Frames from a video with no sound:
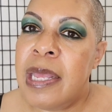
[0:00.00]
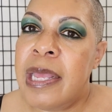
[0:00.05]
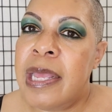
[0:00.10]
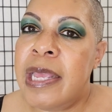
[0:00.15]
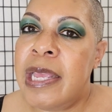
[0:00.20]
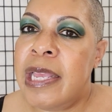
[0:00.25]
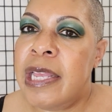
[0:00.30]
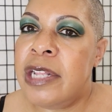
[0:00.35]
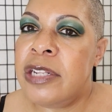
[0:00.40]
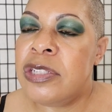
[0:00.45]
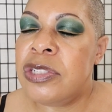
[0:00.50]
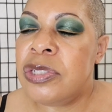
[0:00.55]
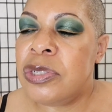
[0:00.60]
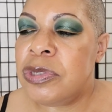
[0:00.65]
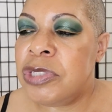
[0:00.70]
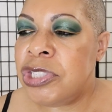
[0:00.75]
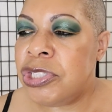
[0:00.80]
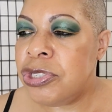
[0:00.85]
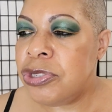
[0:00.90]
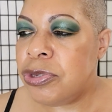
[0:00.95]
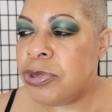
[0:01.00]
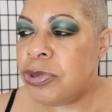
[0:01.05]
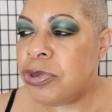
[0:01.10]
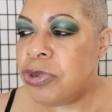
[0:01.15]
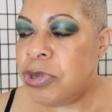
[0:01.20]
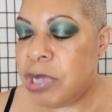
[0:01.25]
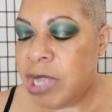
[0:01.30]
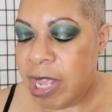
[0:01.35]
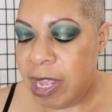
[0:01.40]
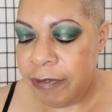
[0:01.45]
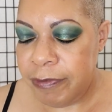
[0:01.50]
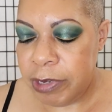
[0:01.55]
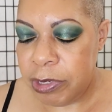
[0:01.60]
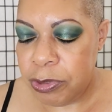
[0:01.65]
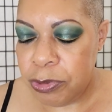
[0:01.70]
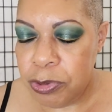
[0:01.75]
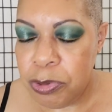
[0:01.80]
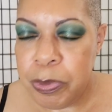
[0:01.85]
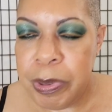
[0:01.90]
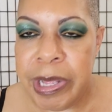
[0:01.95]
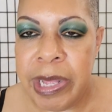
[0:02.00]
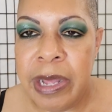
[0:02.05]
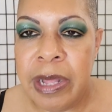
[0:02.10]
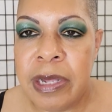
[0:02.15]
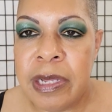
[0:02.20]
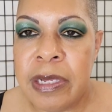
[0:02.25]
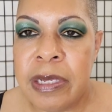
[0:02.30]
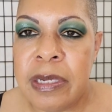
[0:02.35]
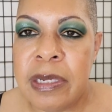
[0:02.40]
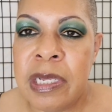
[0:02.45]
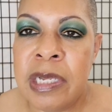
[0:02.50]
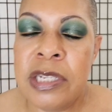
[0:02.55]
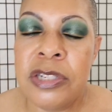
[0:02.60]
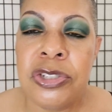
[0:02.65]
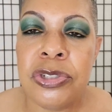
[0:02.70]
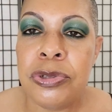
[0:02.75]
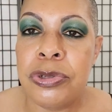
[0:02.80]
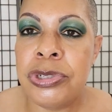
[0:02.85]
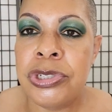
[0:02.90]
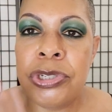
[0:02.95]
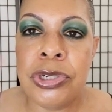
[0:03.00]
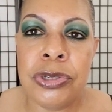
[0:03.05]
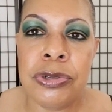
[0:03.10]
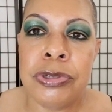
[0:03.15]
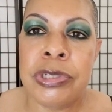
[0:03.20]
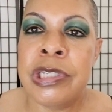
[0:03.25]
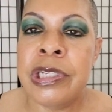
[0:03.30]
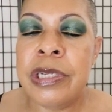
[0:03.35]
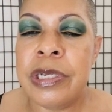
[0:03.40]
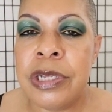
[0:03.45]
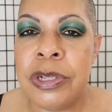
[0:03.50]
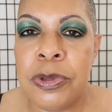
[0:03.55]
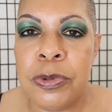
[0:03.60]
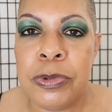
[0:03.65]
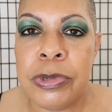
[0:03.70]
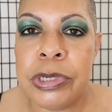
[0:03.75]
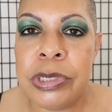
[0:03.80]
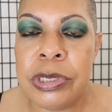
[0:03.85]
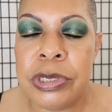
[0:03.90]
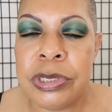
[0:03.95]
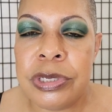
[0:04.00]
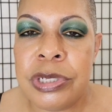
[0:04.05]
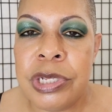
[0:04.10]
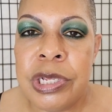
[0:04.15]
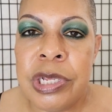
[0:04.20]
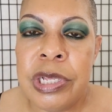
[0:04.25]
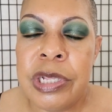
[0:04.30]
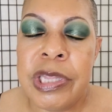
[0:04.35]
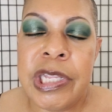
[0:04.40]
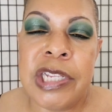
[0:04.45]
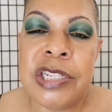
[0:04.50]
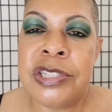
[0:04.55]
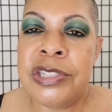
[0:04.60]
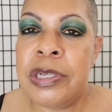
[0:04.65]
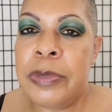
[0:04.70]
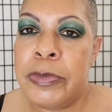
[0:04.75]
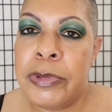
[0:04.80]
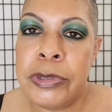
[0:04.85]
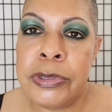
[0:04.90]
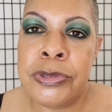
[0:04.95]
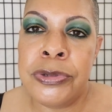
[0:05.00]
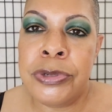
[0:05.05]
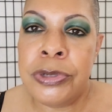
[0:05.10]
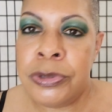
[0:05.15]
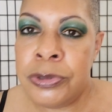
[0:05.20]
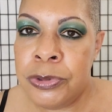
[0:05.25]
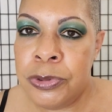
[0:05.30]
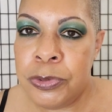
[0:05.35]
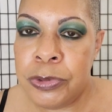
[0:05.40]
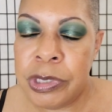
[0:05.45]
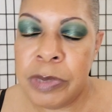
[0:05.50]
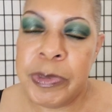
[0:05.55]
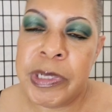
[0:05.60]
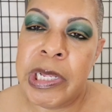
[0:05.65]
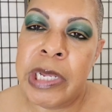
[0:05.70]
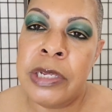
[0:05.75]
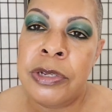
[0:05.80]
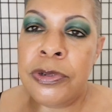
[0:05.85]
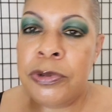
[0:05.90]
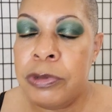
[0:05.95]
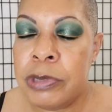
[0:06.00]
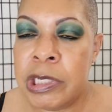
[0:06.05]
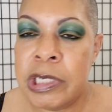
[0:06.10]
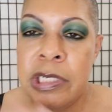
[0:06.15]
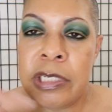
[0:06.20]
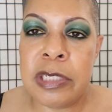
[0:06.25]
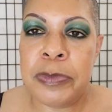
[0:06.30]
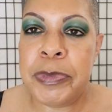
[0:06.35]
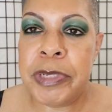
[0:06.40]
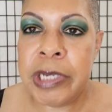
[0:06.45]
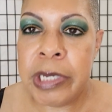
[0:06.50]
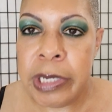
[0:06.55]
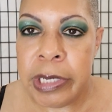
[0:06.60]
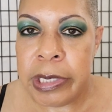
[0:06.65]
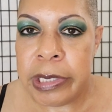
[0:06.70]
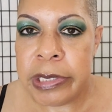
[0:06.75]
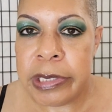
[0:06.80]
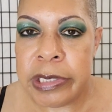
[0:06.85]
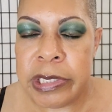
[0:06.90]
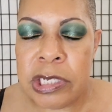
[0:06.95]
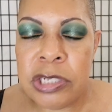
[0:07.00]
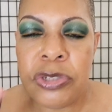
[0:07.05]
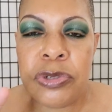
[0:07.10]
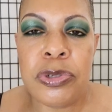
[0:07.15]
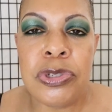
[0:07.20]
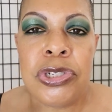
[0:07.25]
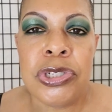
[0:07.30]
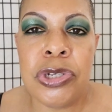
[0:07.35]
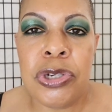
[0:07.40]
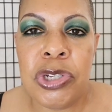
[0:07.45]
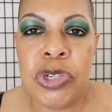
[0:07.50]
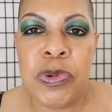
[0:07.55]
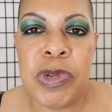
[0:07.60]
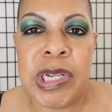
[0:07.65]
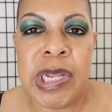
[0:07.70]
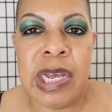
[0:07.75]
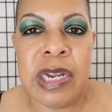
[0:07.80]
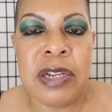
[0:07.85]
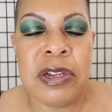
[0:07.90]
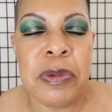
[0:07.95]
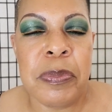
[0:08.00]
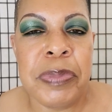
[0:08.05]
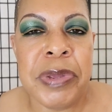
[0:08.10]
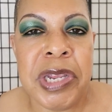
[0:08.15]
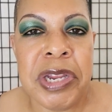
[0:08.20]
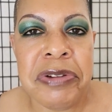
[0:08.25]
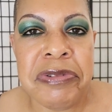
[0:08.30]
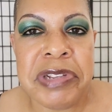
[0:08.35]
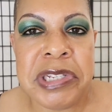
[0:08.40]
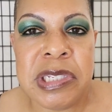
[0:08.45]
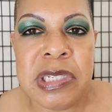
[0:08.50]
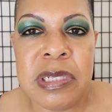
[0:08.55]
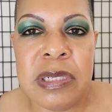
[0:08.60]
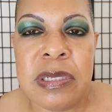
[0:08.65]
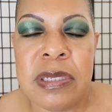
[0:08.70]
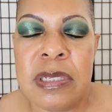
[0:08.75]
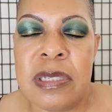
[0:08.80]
And so she'll have a new palette and then she'll show you 10 other ones that's similar to the new one and be like, you don't need this because, and she'll show you a lot of comparisons.